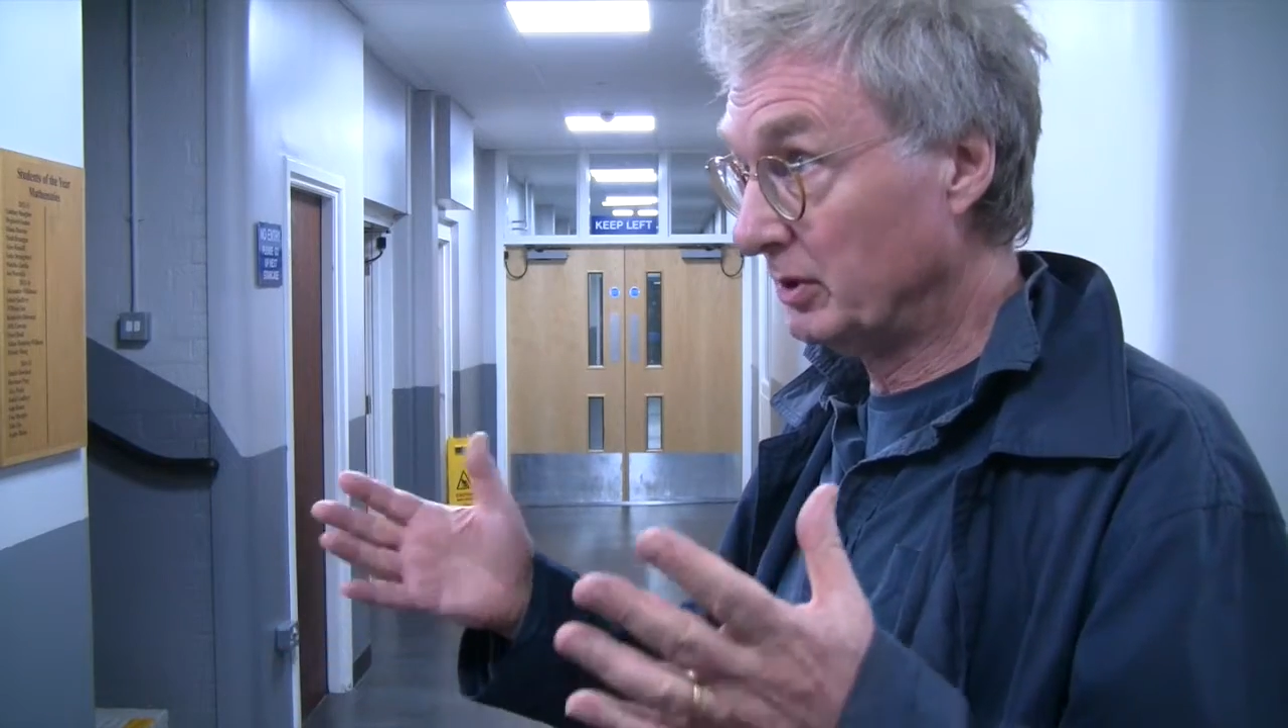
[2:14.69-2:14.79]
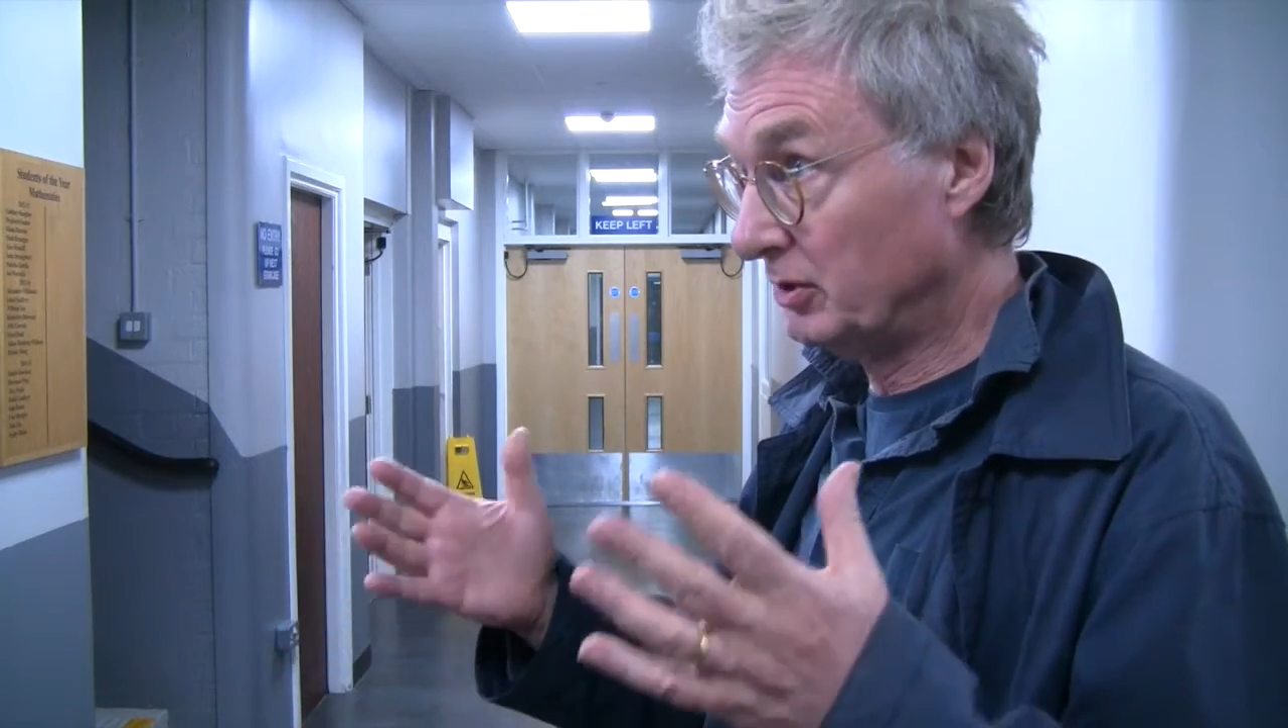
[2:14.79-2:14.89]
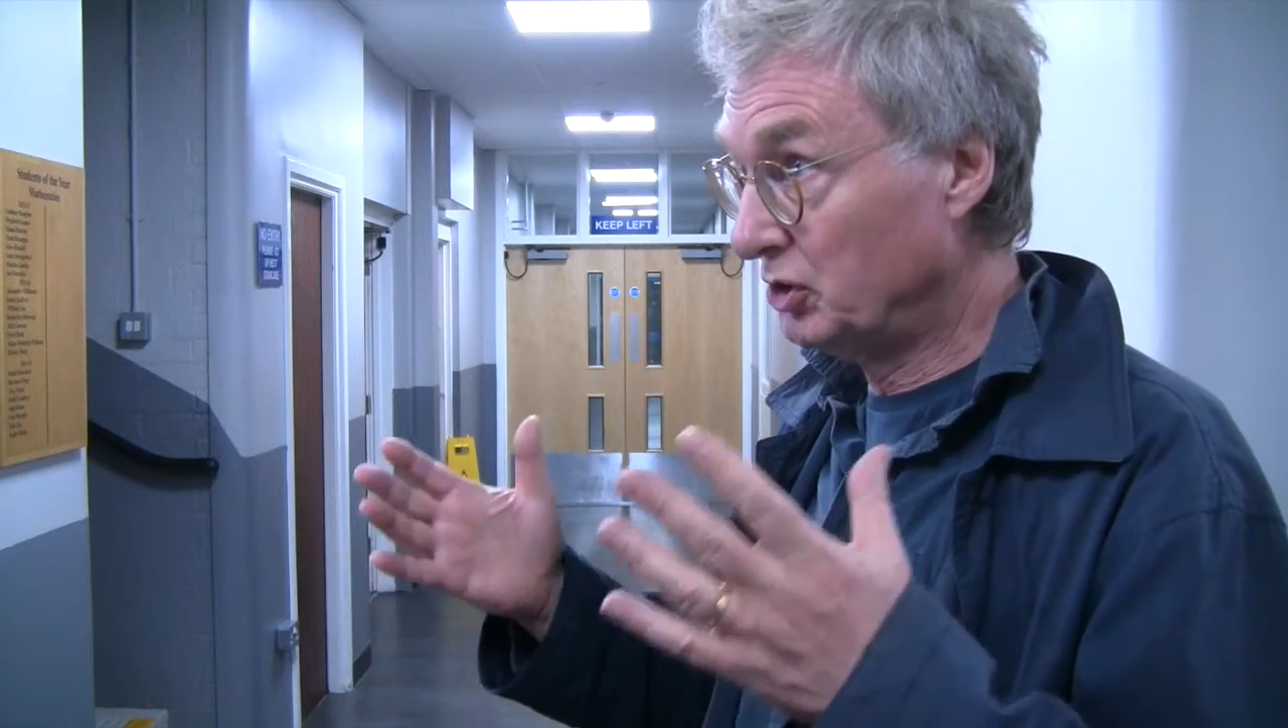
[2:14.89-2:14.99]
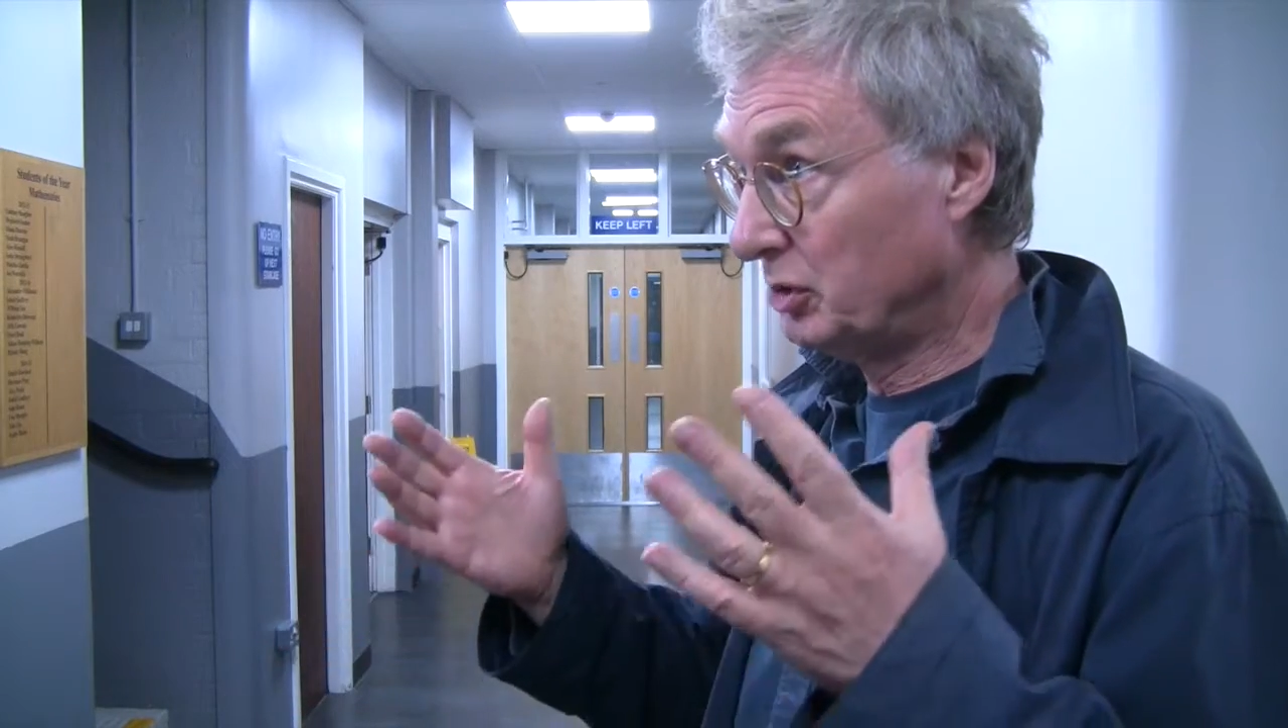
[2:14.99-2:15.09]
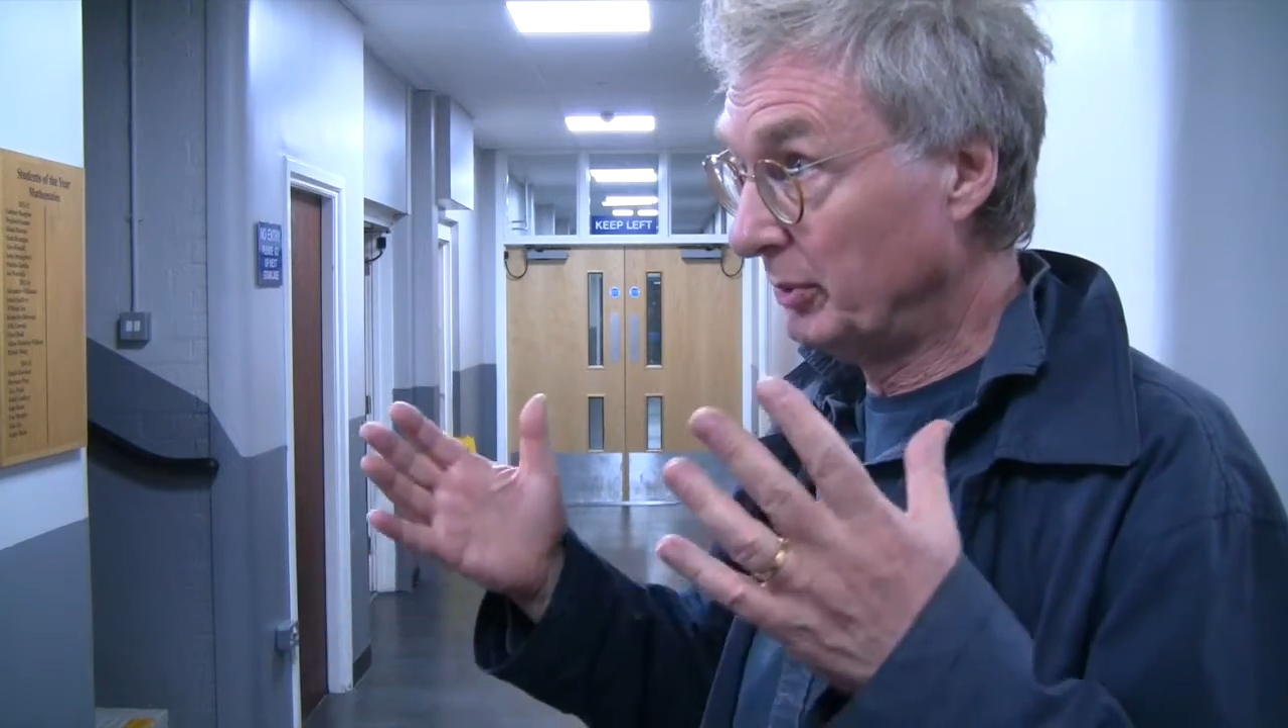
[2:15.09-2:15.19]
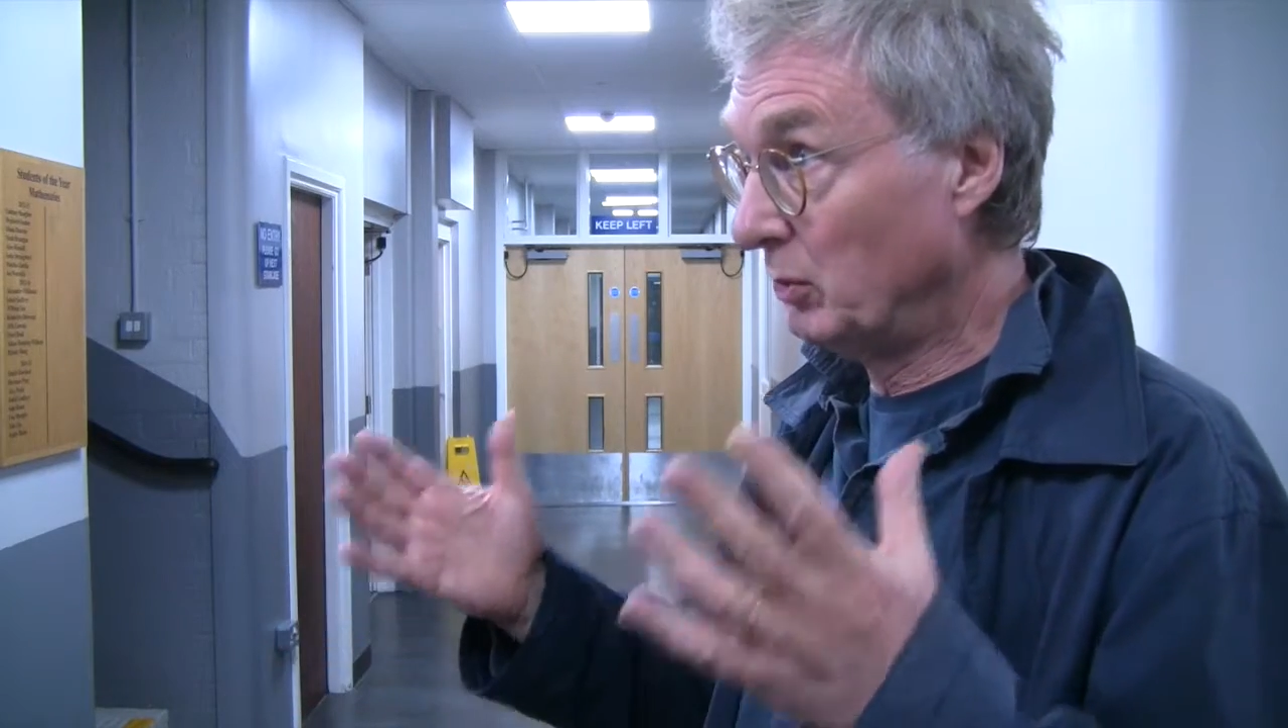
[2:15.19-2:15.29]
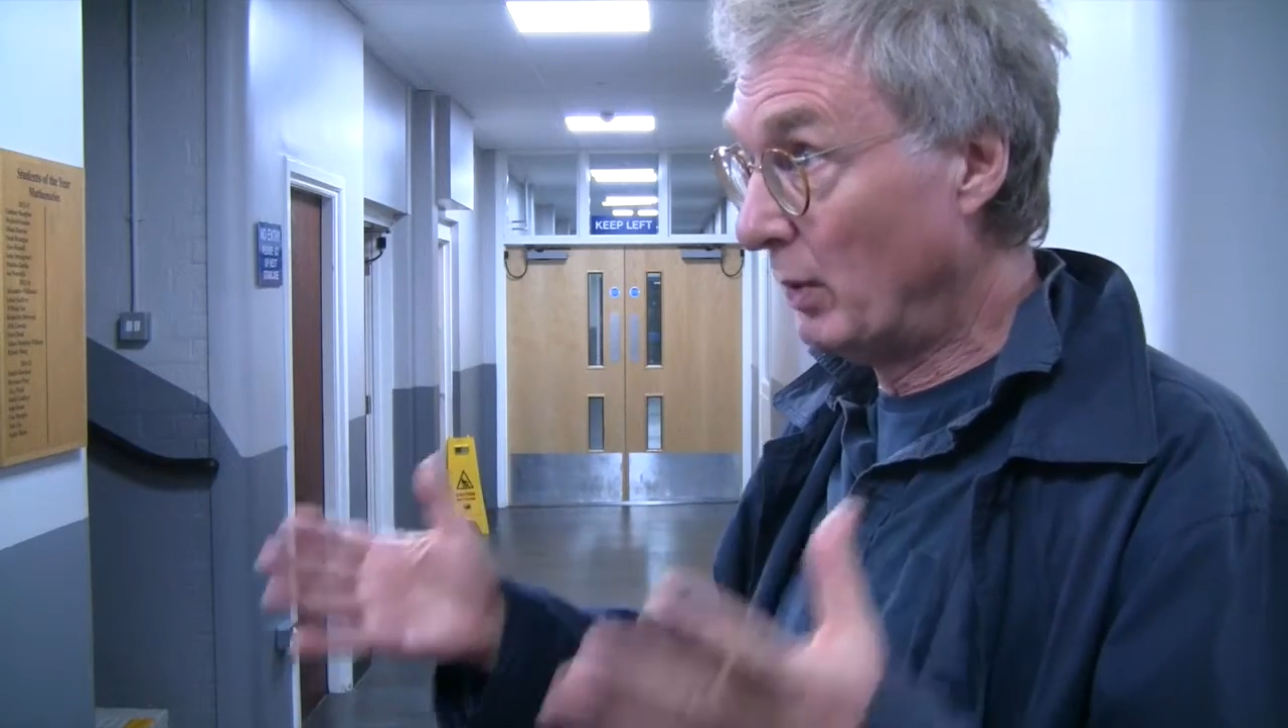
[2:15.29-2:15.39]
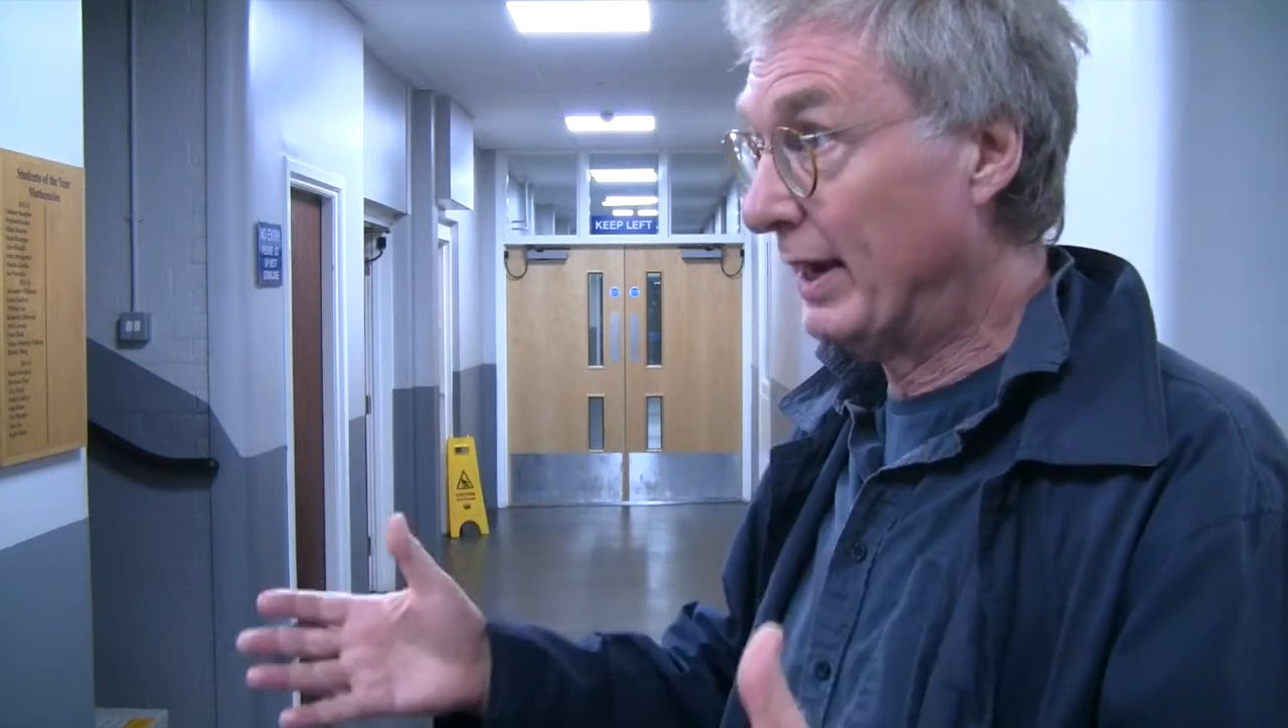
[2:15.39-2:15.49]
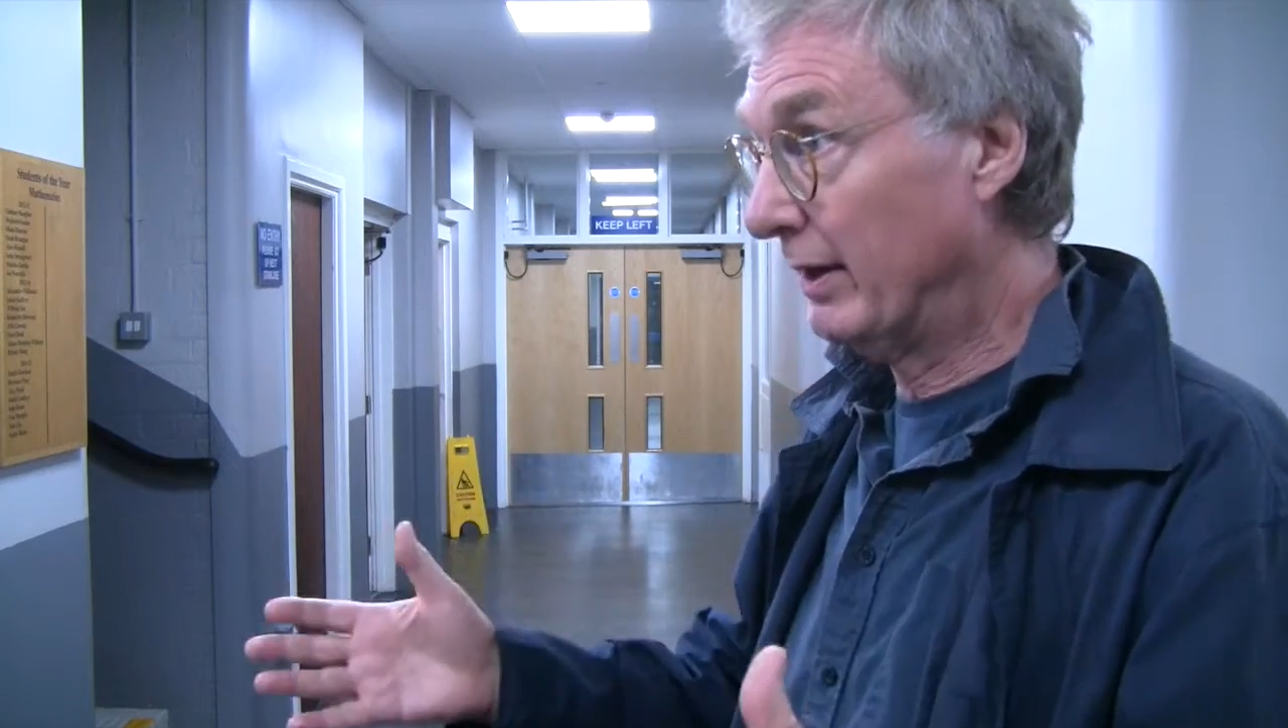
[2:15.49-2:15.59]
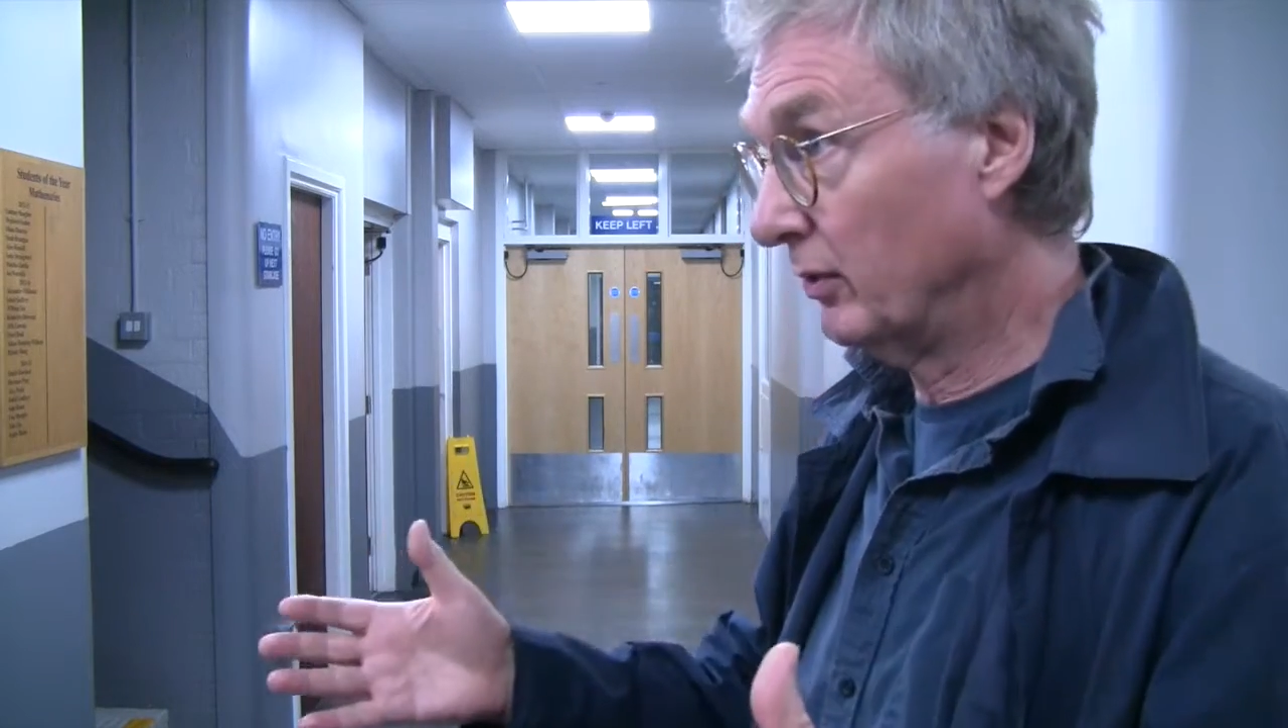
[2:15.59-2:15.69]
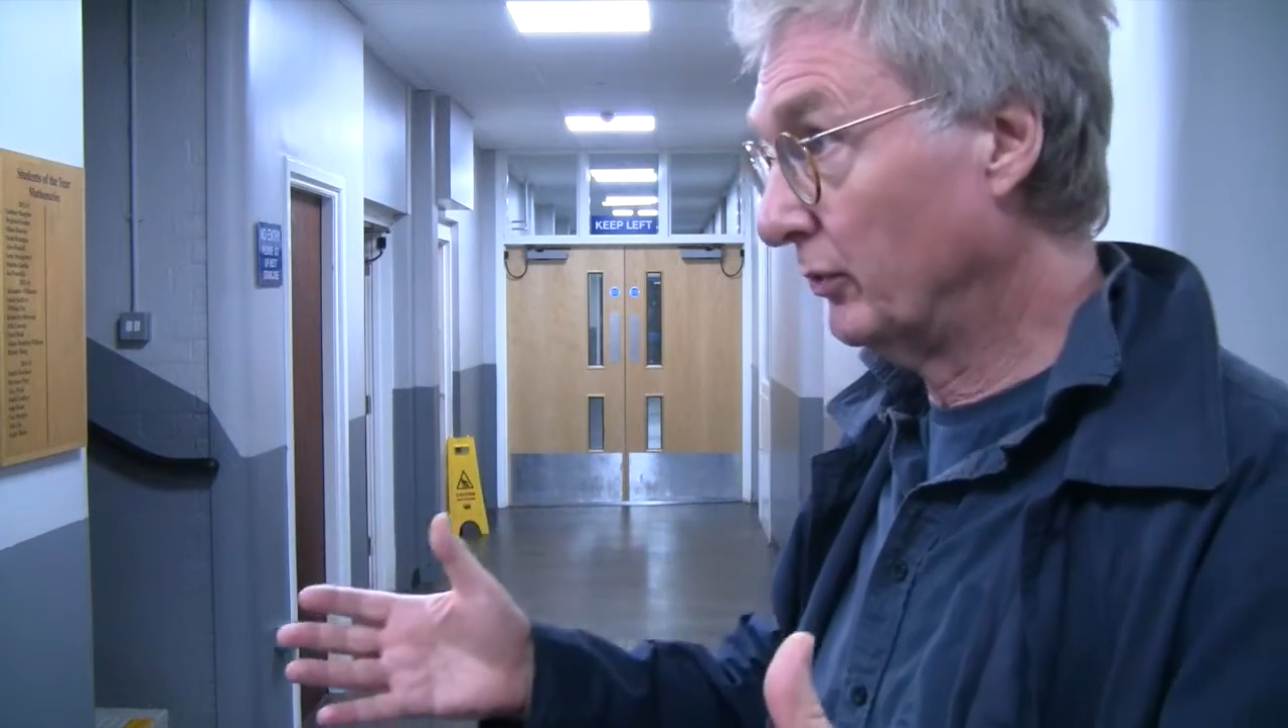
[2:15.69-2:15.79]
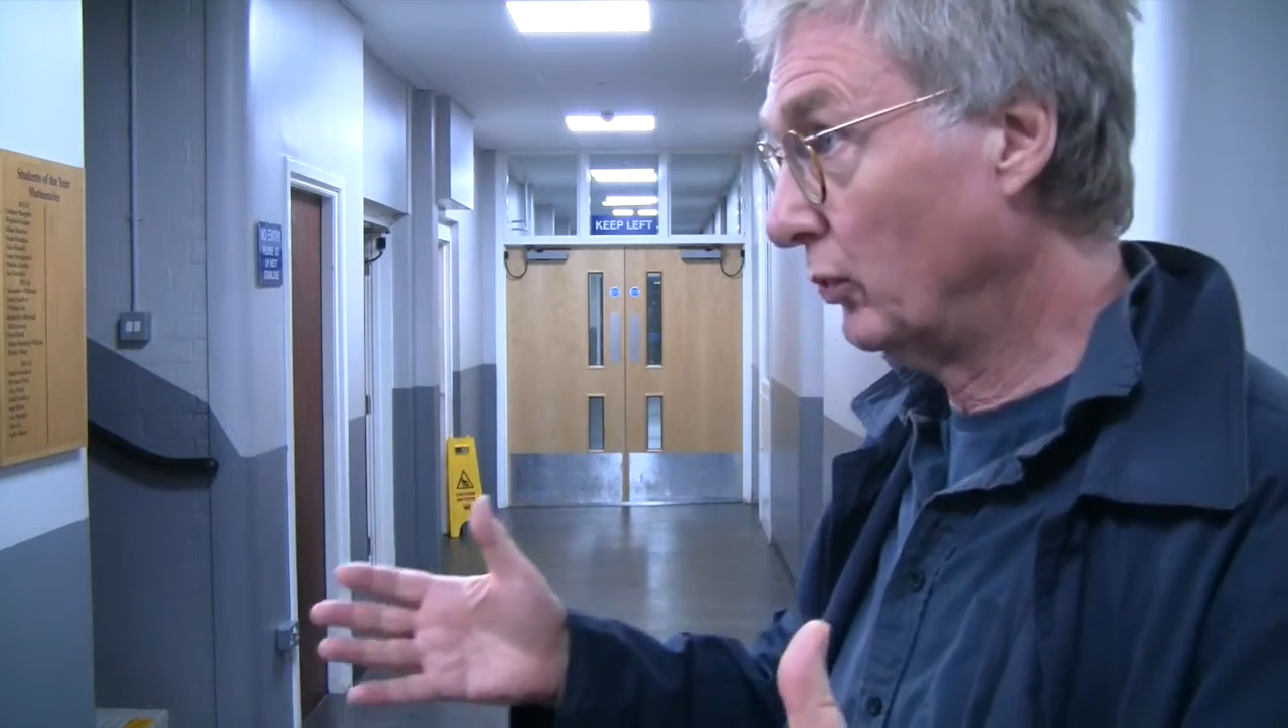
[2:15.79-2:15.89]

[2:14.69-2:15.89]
you should have been aware of